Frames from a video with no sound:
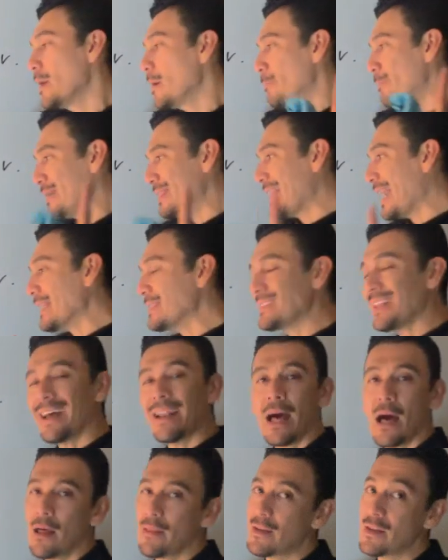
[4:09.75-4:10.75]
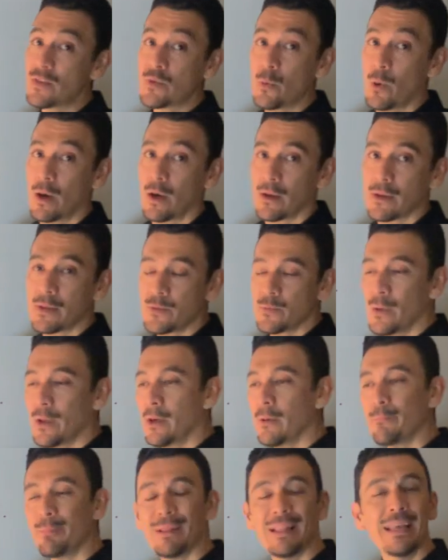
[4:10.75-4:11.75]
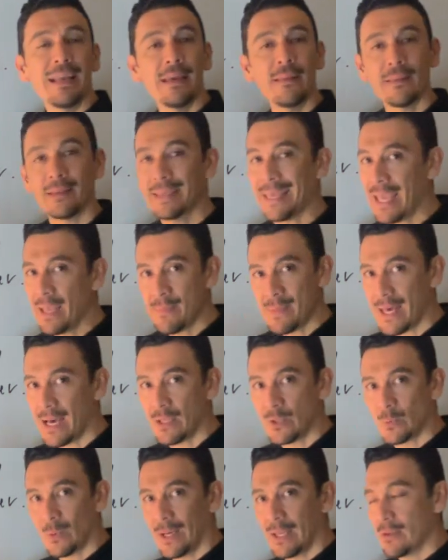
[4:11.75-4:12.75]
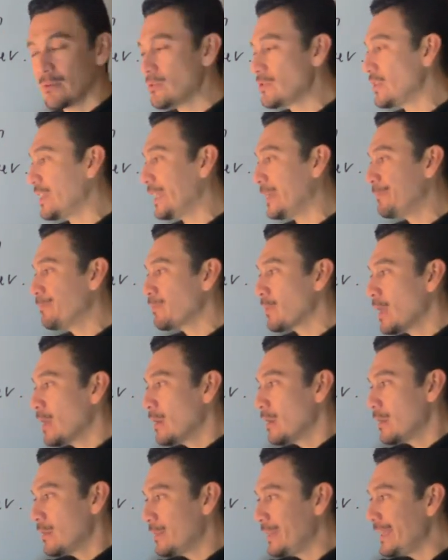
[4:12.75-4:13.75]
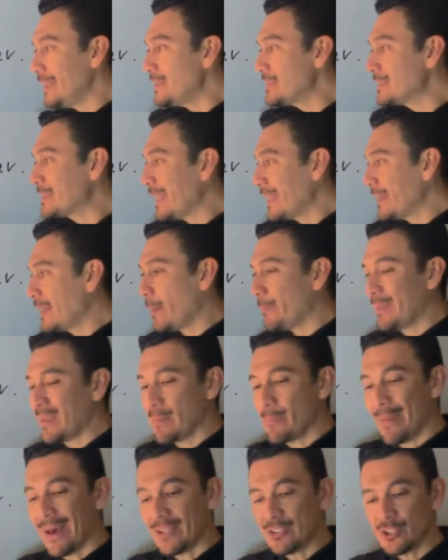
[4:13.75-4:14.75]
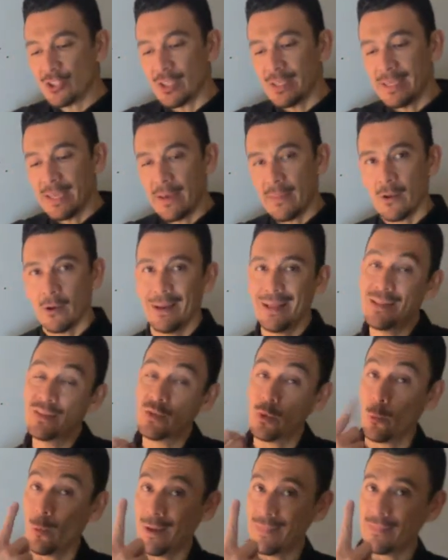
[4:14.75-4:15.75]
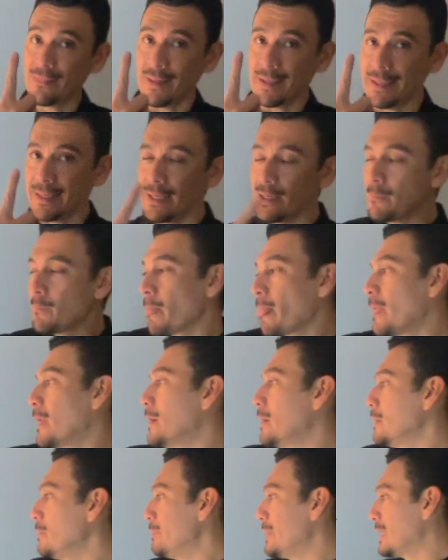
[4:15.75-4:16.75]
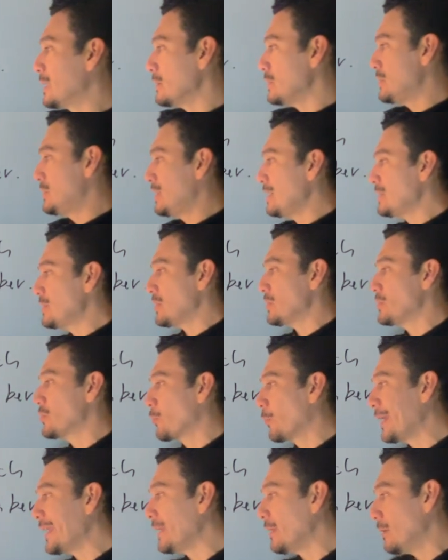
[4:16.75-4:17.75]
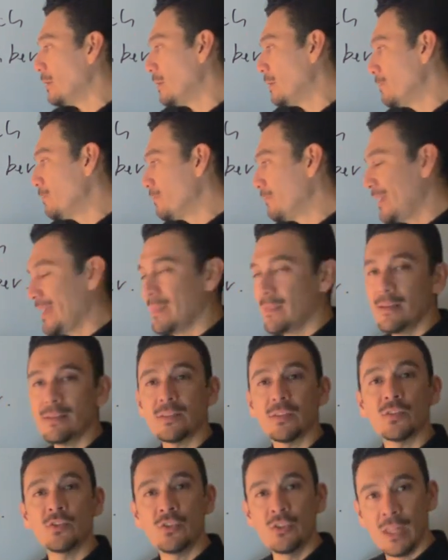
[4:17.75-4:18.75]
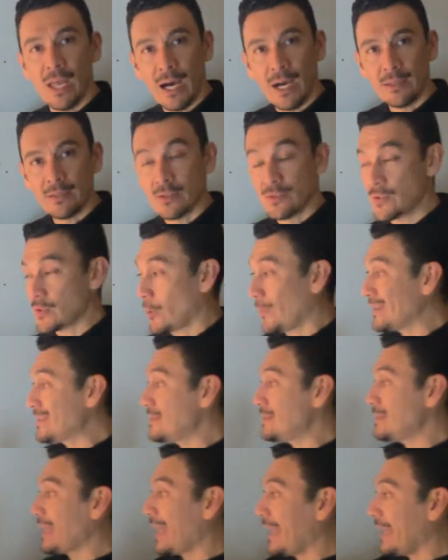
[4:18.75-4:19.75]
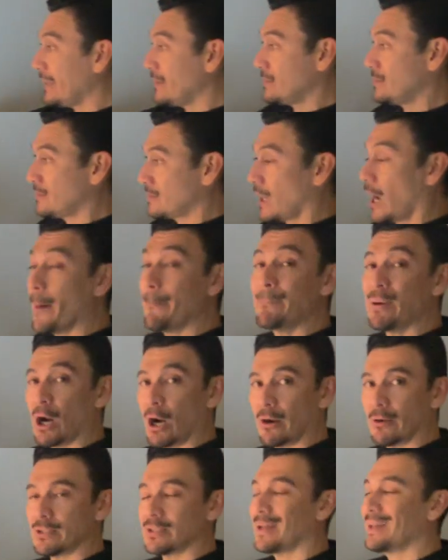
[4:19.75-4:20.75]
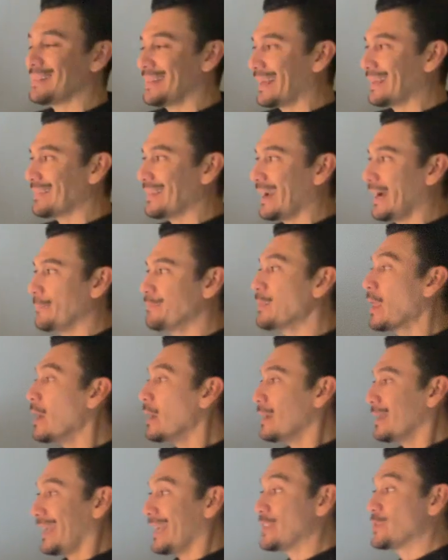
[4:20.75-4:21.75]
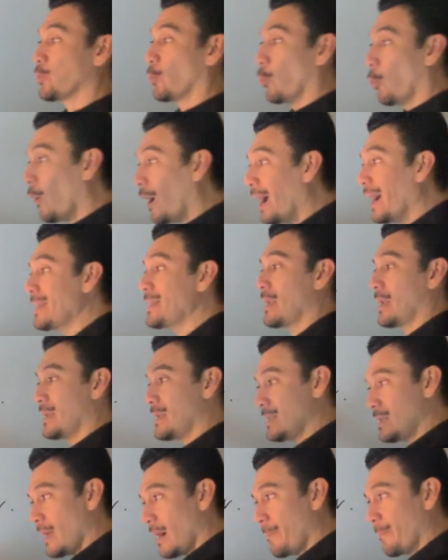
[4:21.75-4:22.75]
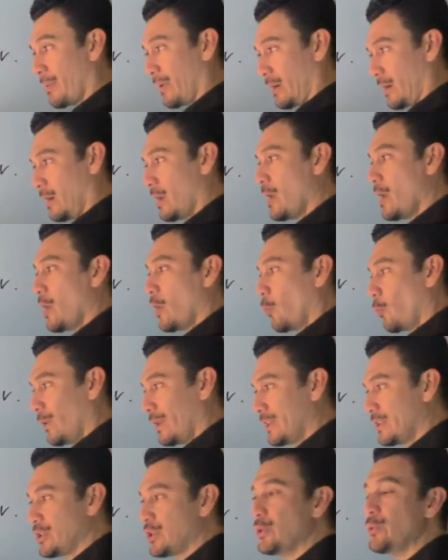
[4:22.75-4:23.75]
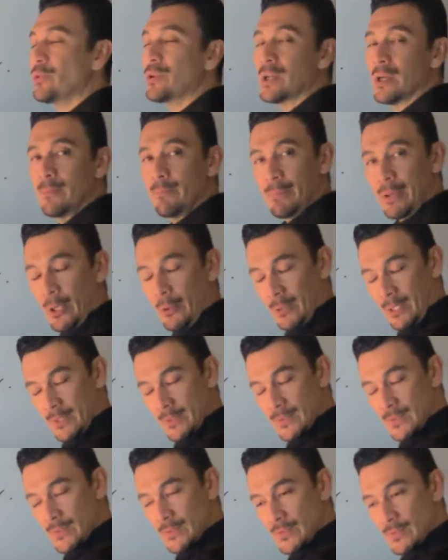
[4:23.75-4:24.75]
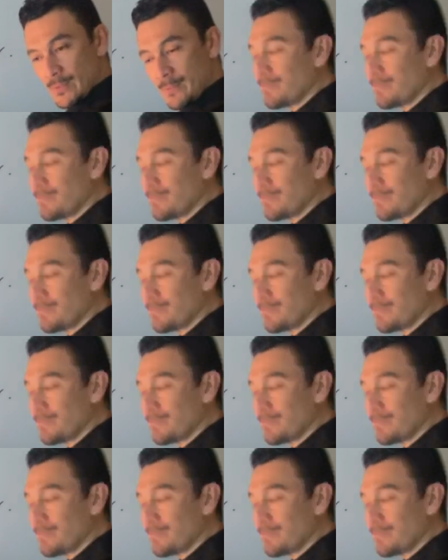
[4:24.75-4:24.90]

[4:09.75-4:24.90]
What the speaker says: But that's not how this works. We don't play the game that way. You see, these cannot be meshed together into one thingy because this is real and this is not. So it stays apart like that. It's one number with two components.